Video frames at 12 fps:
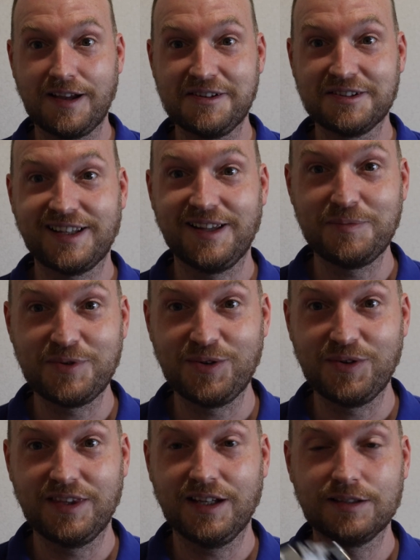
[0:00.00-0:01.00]
cannot help you
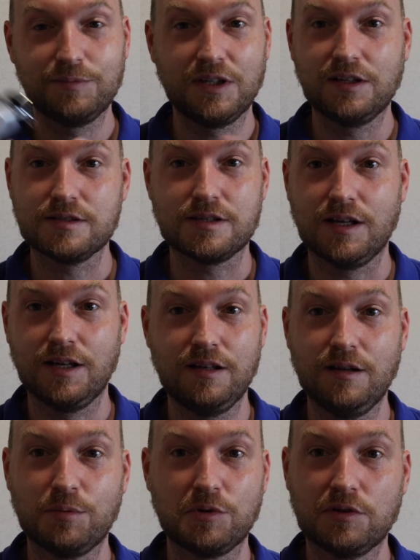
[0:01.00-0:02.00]
with that, because I
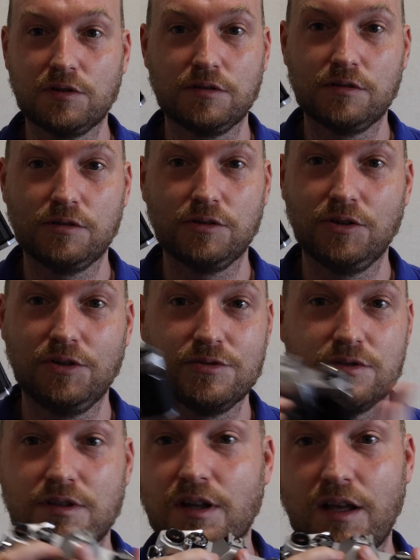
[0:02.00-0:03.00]
never
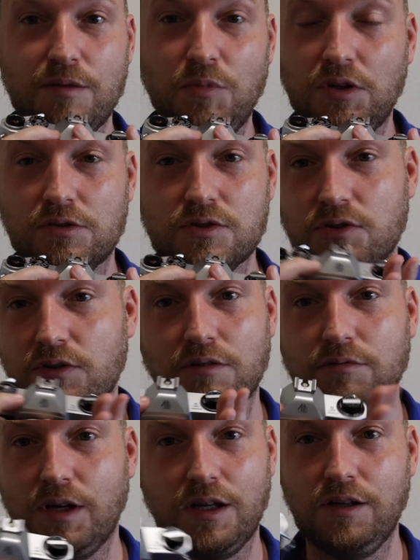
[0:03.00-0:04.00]
use the light meter,
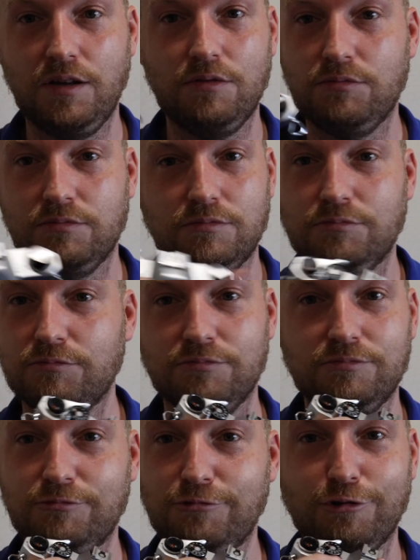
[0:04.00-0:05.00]
so I
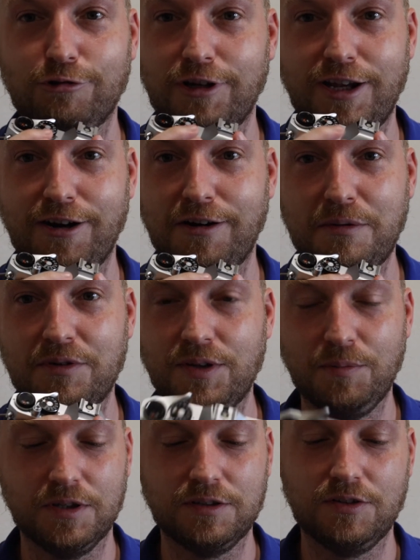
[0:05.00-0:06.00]
don't care about
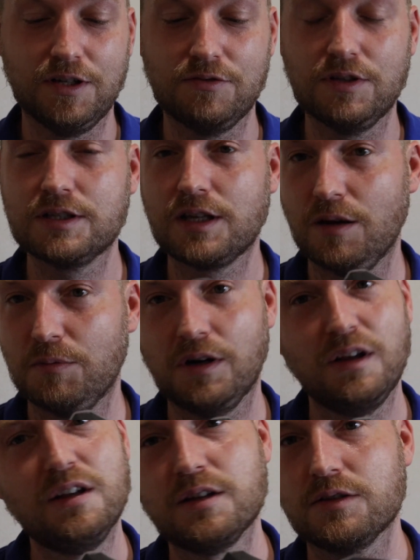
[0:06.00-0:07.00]
the battery in this
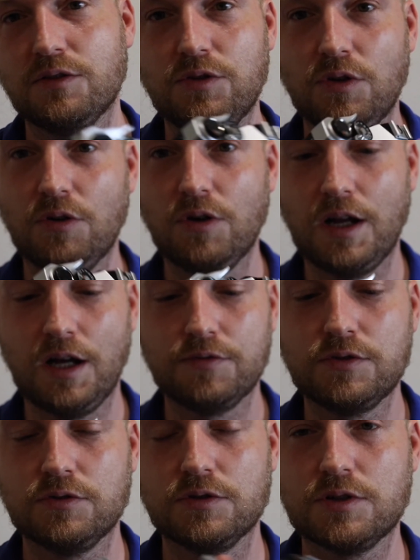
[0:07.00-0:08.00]
camera, so you're gonna
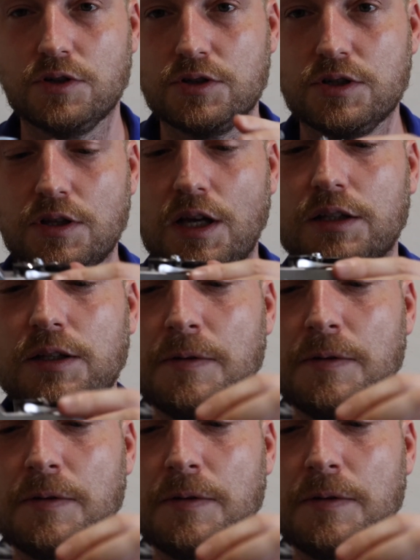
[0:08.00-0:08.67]
have to search that.